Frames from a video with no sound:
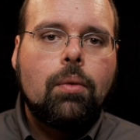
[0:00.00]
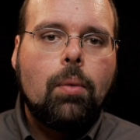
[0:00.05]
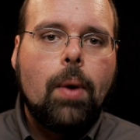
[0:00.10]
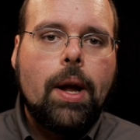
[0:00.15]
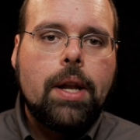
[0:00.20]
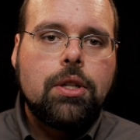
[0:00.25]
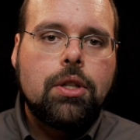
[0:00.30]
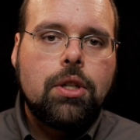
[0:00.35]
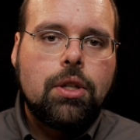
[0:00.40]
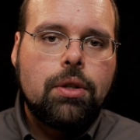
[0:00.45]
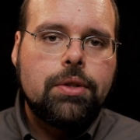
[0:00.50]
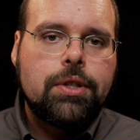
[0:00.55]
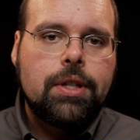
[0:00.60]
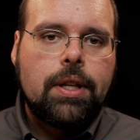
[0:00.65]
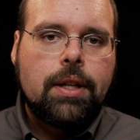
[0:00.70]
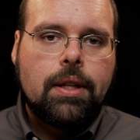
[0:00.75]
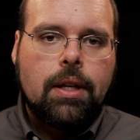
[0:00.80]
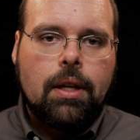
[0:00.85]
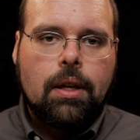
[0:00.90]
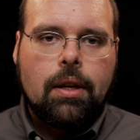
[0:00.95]
when
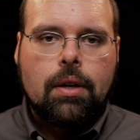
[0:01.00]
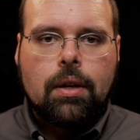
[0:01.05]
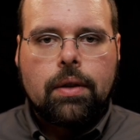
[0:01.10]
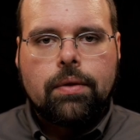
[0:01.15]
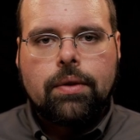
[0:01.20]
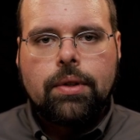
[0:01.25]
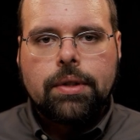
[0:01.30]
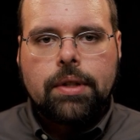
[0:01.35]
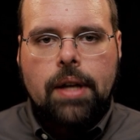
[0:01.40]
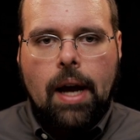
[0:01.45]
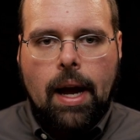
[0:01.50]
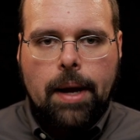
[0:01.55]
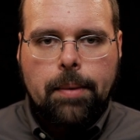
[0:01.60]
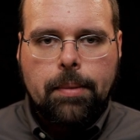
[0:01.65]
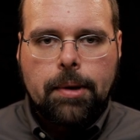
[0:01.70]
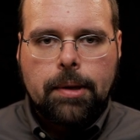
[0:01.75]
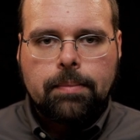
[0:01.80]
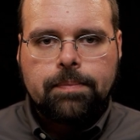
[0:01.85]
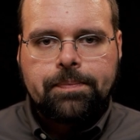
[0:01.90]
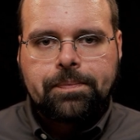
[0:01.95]
using the interval
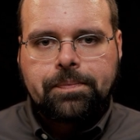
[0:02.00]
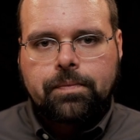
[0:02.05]
timer.